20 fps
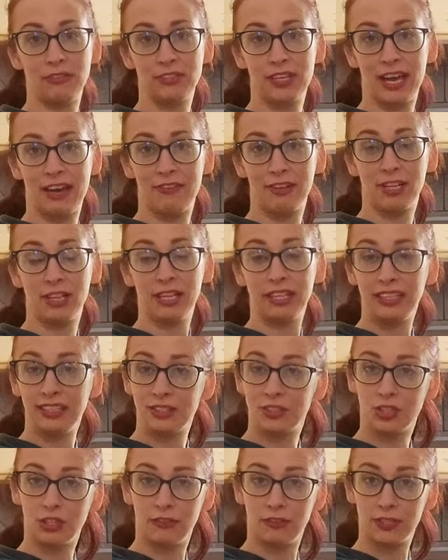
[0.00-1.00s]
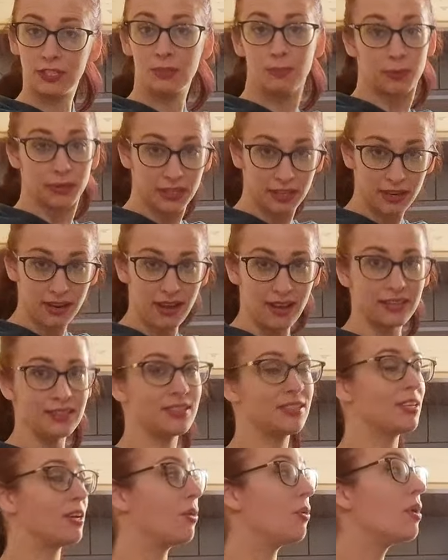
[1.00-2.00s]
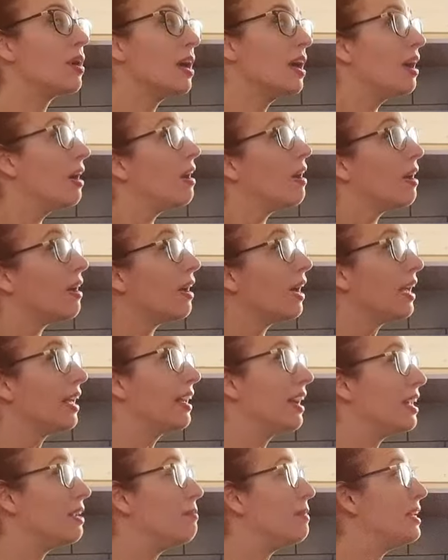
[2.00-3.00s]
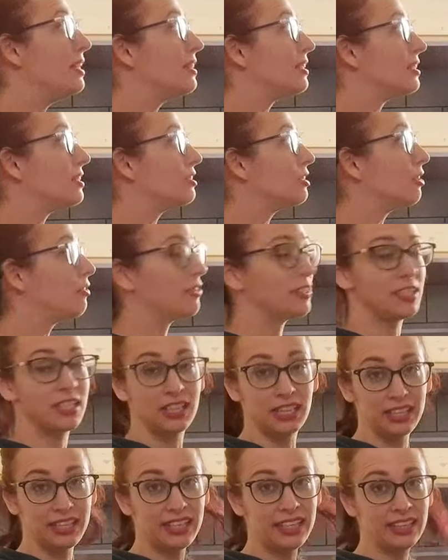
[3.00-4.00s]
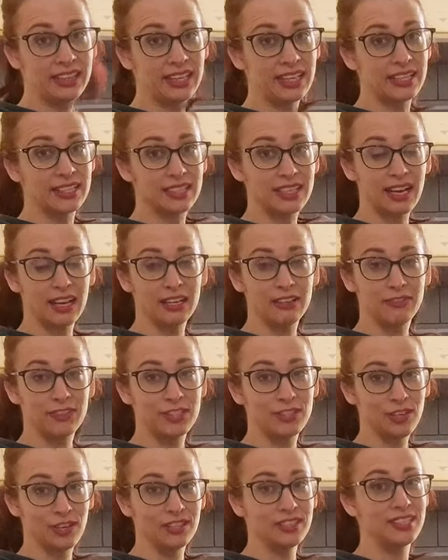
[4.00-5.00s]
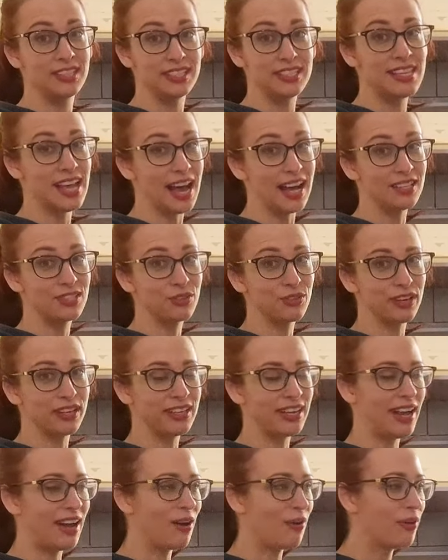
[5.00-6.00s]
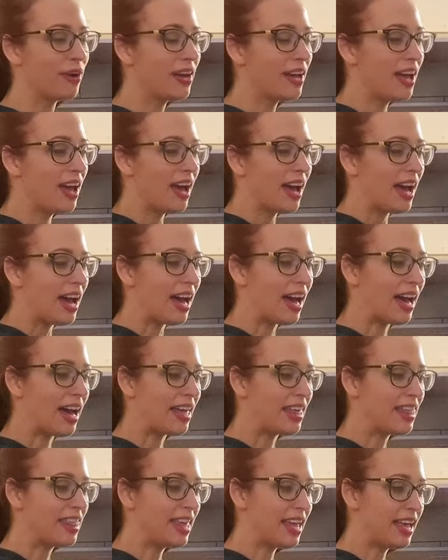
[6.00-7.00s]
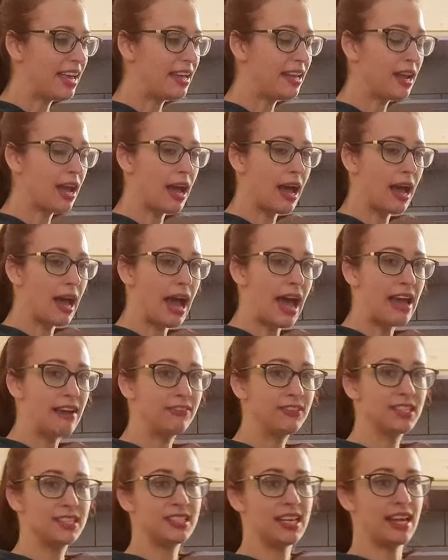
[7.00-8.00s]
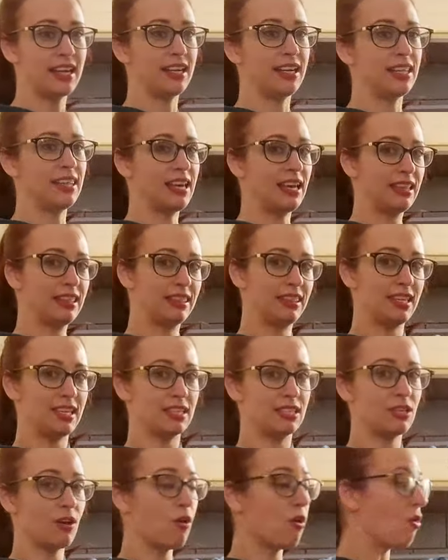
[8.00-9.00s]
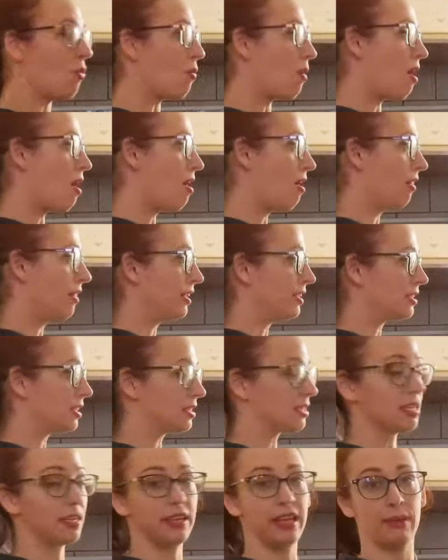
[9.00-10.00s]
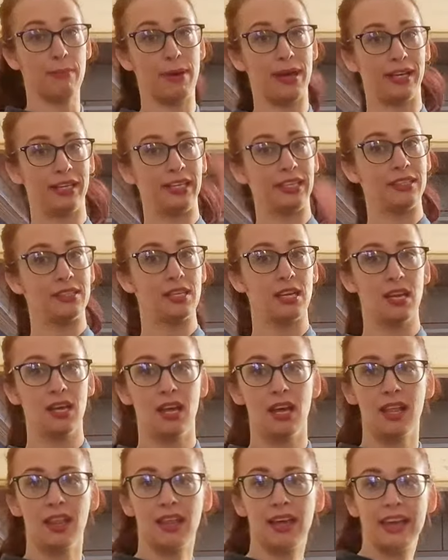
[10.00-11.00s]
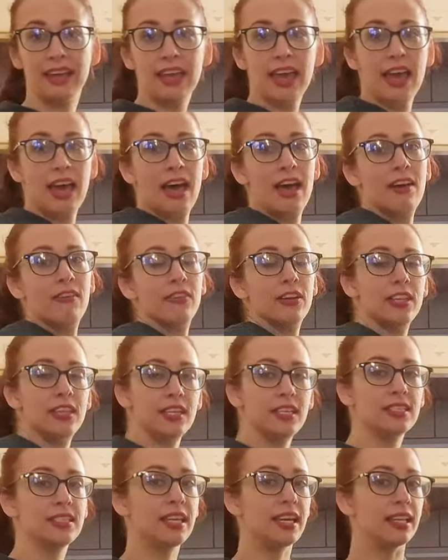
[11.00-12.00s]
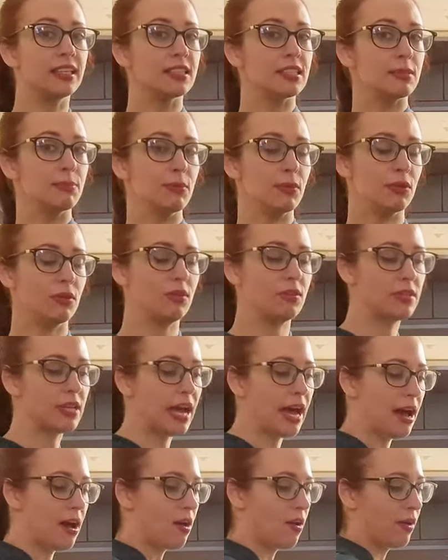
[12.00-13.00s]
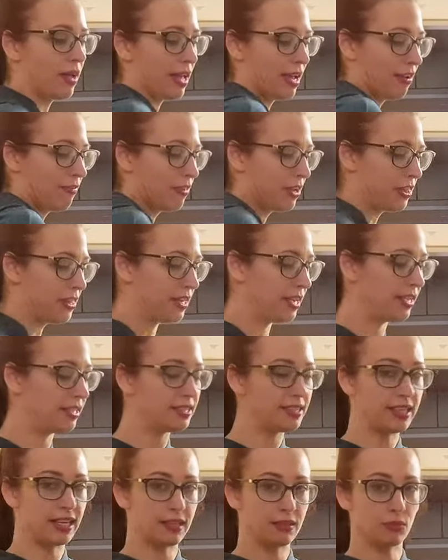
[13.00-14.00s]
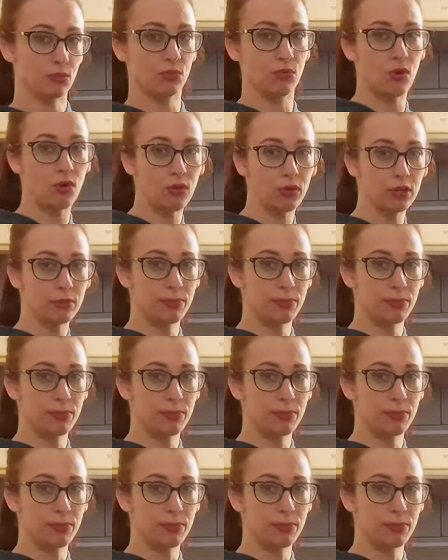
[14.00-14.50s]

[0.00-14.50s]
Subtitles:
to have a clean surface to put it on. So gotta make this surface clean. That's a kind of a daunting task right now. Then I've decided that this whole wall is just going to get puttied. Like, everything's getting smoothed out, everything's getting roller